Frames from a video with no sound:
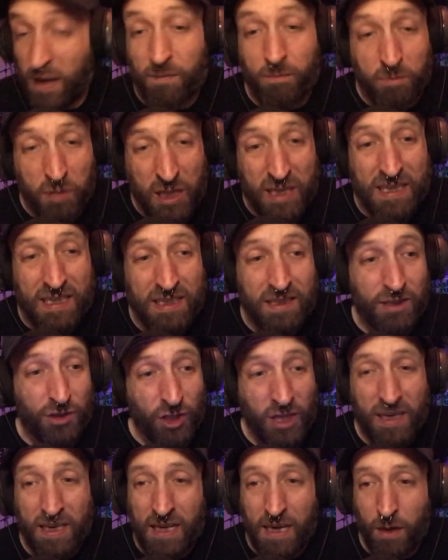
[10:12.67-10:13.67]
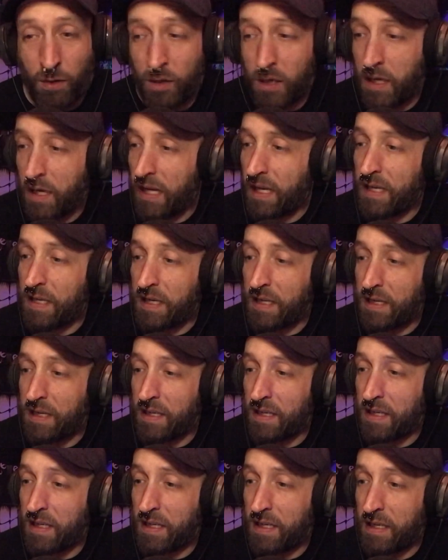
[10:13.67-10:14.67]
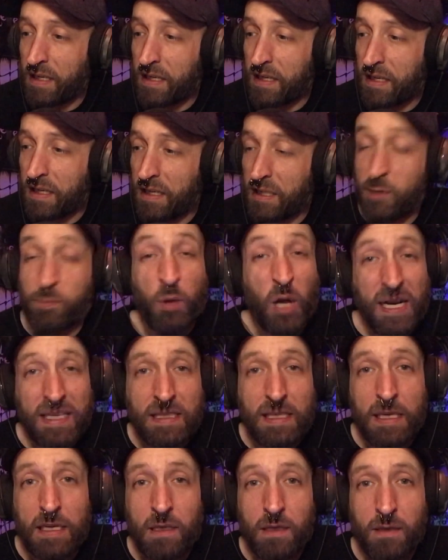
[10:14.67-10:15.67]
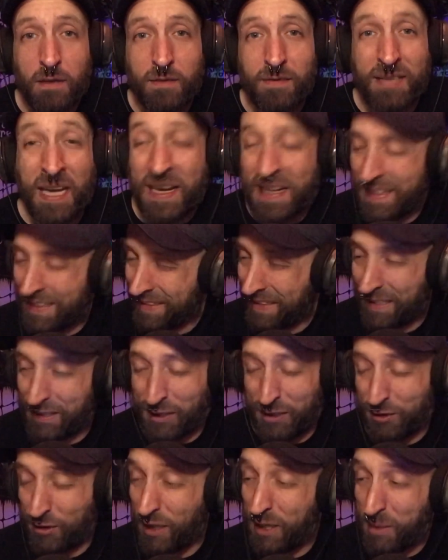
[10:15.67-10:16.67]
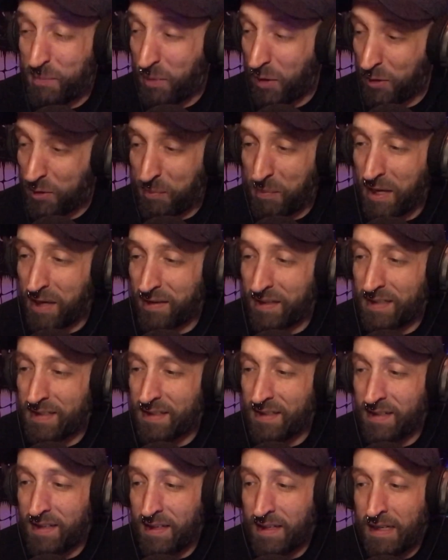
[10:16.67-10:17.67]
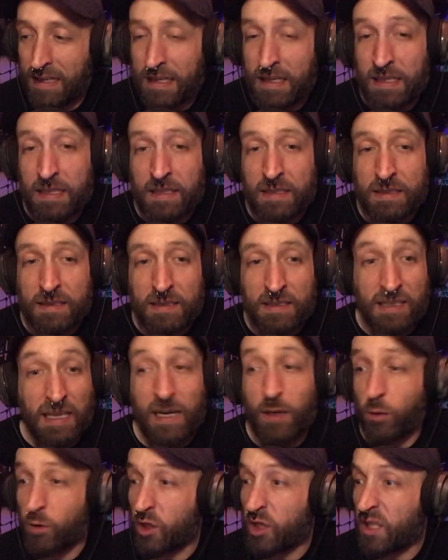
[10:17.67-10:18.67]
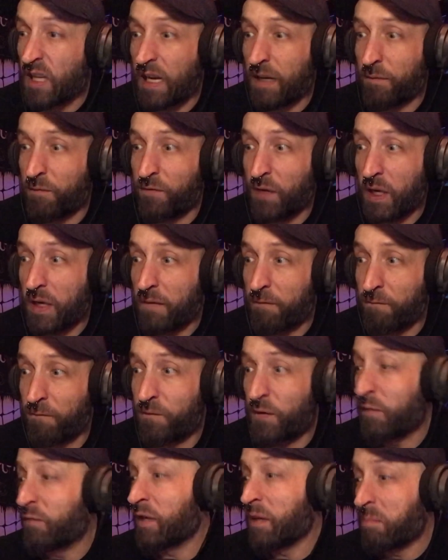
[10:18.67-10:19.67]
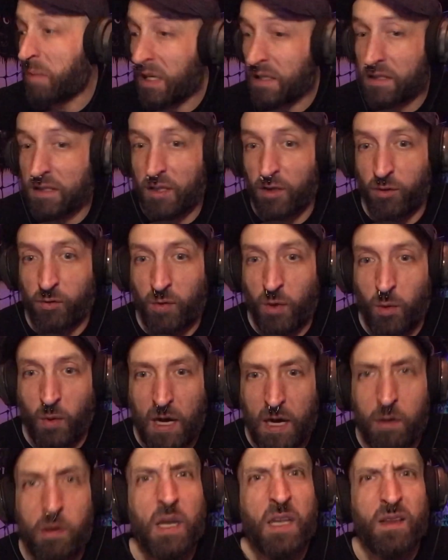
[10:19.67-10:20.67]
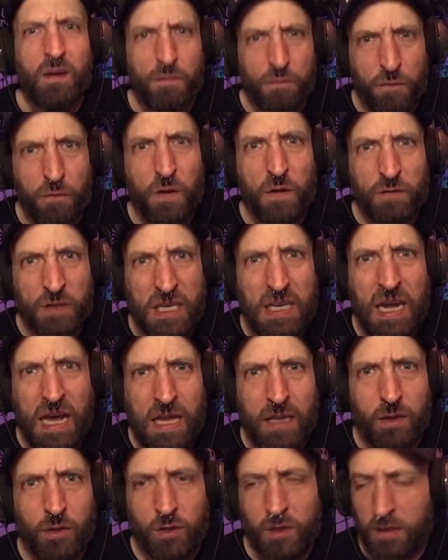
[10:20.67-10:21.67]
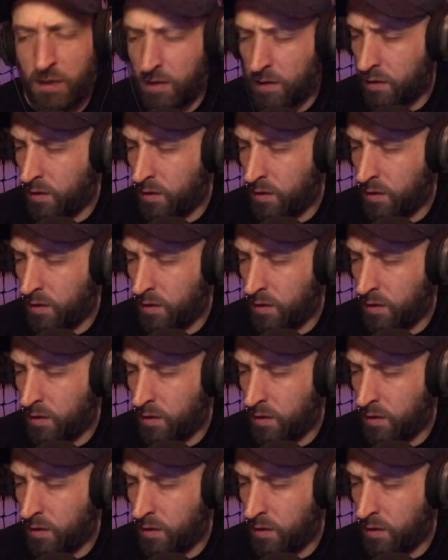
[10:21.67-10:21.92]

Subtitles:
haven't played it, check it out. It's pricey. That's the shitty part about it. Because I don't just got fucking $50 to throw out. They're $50.